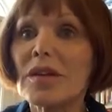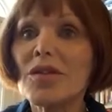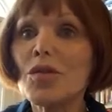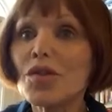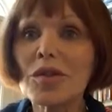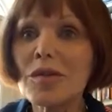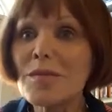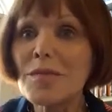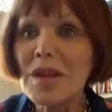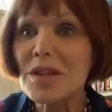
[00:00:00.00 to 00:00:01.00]
you
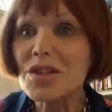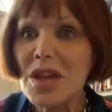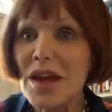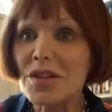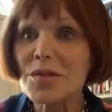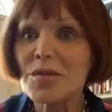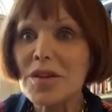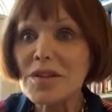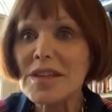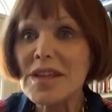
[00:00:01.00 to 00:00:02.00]
shouldn't be attacked for
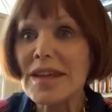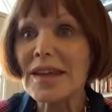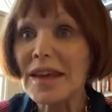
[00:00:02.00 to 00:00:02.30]
saying